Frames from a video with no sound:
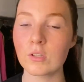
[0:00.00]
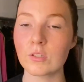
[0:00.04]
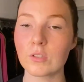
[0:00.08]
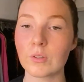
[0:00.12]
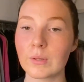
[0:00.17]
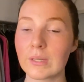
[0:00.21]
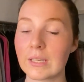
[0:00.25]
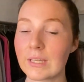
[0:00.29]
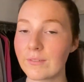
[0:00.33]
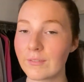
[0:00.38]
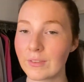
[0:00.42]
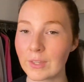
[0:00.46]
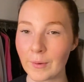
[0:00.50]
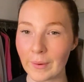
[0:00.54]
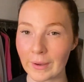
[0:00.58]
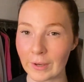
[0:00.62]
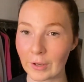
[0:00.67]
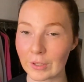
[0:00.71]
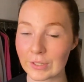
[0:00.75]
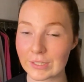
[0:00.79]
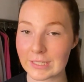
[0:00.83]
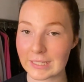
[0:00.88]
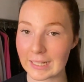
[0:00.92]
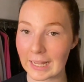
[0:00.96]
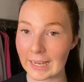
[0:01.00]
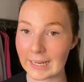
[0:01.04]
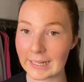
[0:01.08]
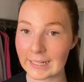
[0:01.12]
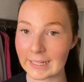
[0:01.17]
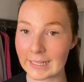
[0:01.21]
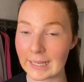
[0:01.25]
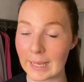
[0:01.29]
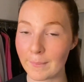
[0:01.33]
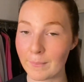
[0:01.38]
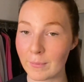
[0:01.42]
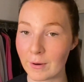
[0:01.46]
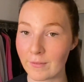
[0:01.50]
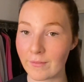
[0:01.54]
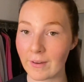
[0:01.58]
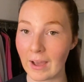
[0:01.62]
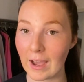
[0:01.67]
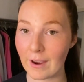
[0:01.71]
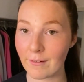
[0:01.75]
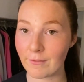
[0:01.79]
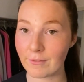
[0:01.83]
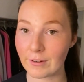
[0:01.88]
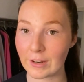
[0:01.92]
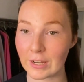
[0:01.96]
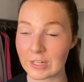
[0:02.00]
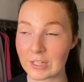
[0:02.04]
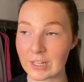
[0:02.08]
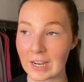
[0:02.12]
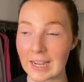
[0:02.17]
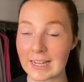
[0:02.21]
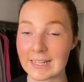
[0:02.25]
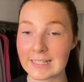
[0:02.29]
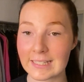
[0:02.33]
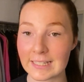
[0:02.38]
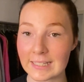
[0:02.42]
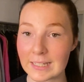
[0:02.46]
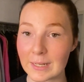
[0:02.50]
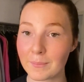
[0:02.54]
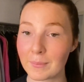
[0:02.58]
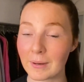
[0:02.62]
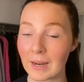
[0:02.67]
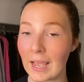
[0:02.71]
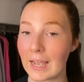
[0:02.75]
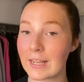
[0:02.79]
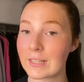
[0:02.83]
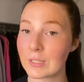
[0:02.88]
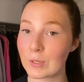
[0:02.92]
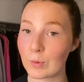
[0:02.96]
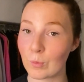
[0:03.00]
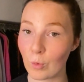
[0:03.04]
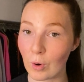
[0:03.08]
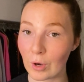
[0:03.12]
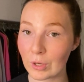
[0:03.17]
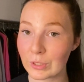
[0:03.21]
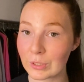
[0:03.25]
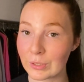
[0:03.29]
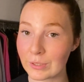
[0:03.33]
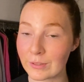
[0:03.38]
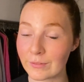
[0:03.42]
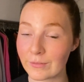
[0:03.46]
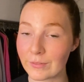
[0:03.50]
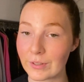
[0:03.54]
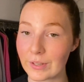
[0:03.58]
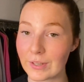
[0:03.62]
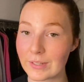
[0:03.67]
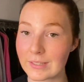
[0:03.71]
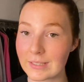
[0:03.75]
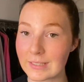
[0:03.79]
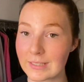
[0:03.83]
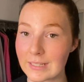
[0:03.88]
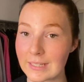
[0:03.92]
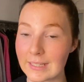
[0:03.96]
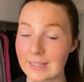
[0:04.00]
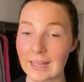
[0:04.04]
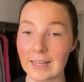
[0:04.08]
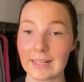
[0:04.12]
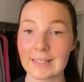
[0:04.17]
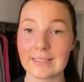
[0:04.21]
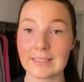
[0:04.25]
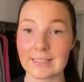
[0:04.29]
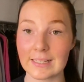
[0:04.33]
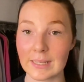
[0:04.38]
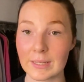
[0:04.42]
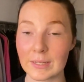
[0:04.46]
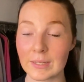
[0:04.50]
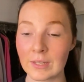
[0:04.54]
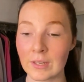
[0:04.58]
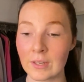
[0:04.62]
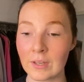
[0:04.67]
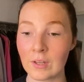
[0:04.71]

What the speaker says: So even though I got slightly above average, I did apply to one university that did